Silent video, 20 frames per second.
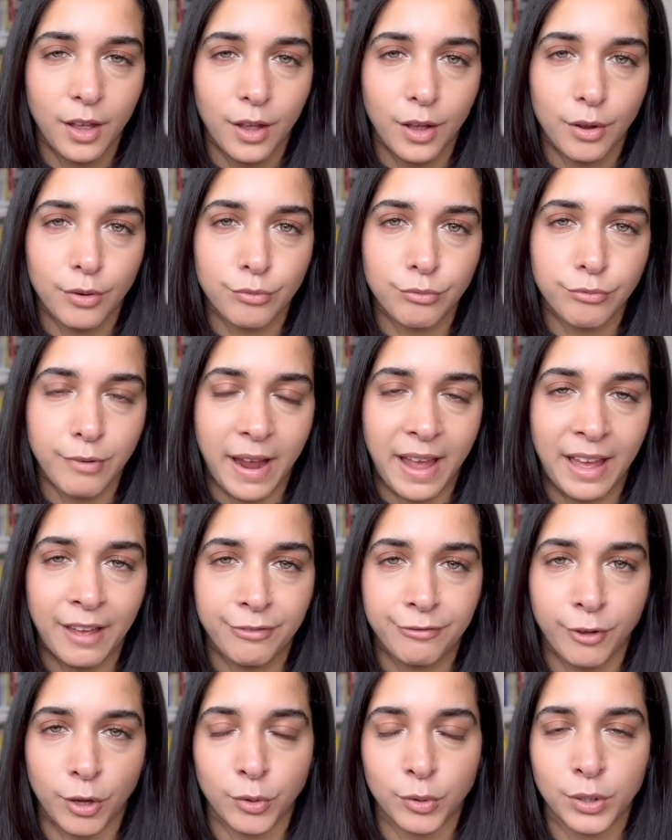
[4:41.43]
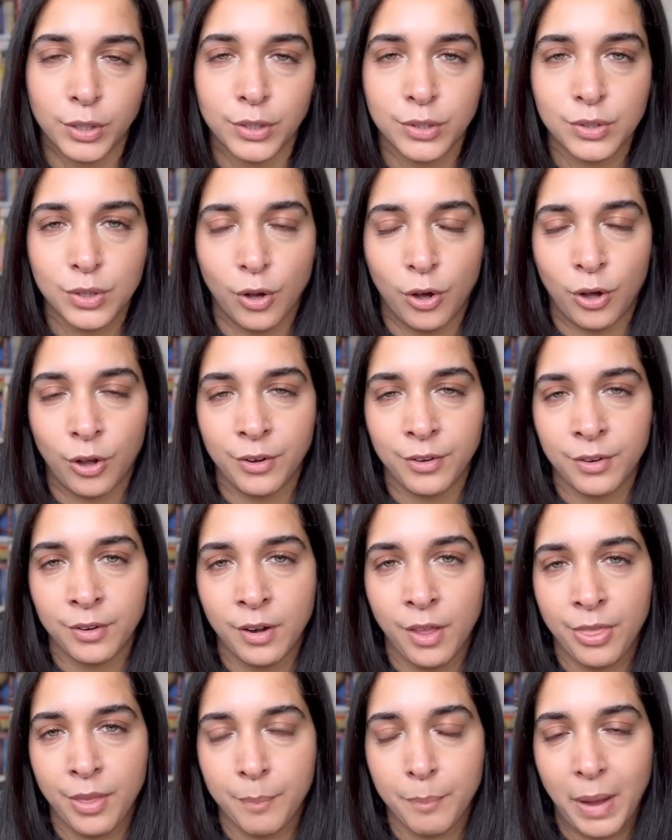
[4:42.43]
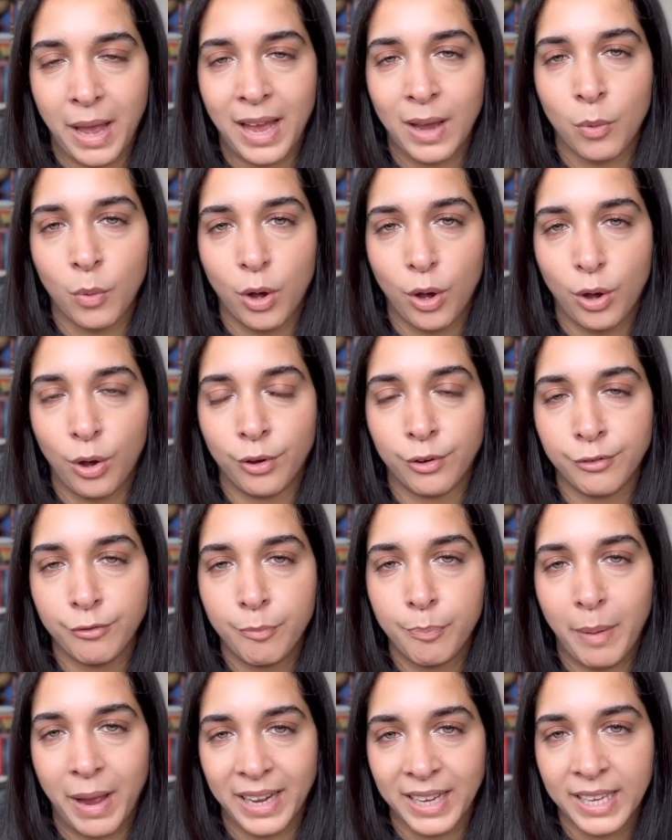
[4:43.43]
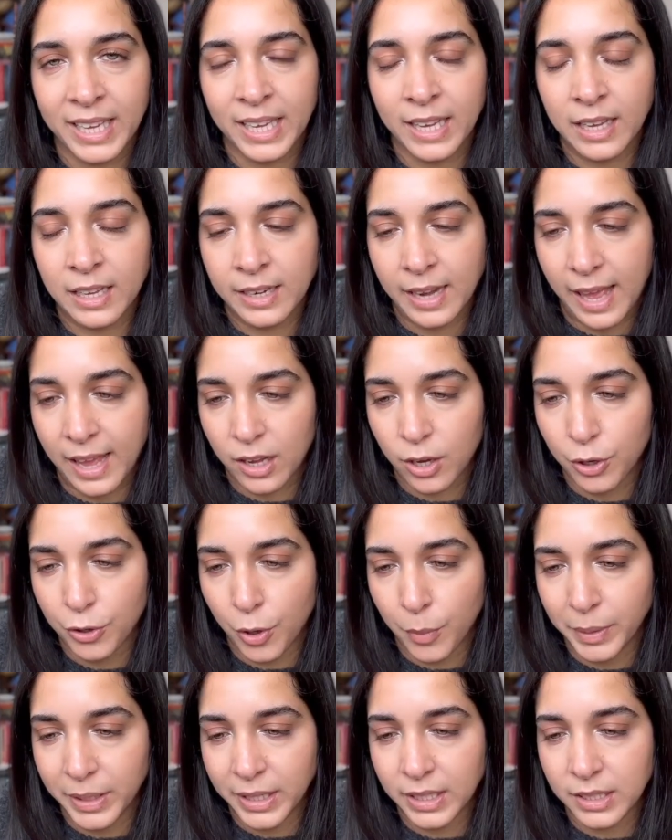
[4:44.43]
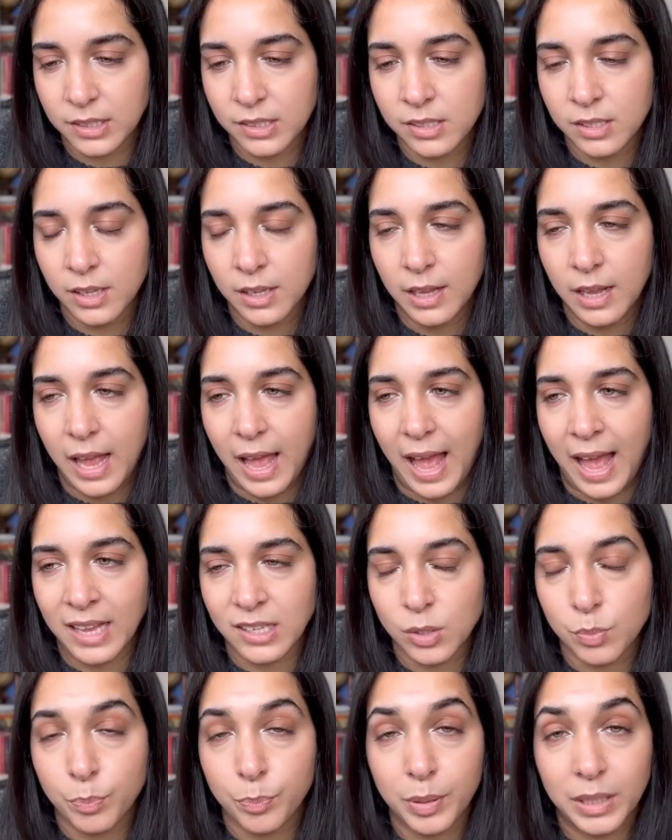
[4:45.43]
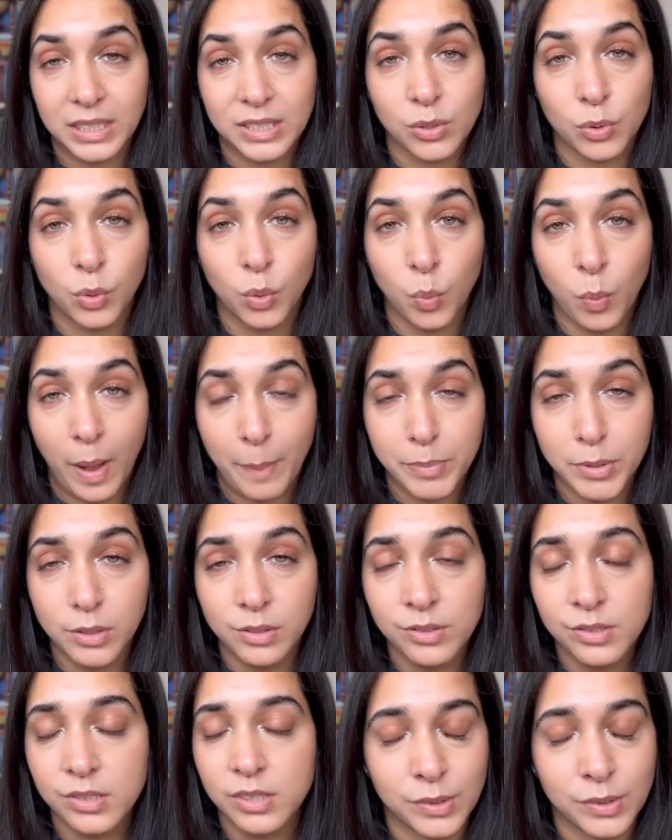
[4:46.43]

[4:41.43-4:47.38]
rare focus on the power of banking and economics as political weapons.